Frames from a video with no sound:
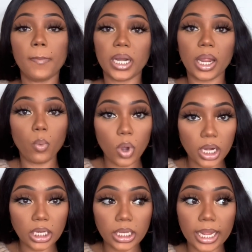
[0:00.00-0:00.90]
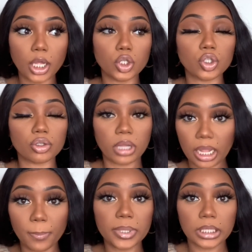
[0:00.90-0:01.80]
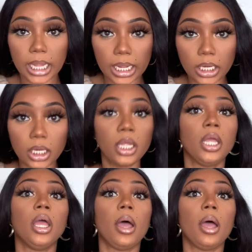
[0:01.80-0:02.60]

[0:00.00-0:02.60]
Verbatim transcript: but i wanted like a like a plain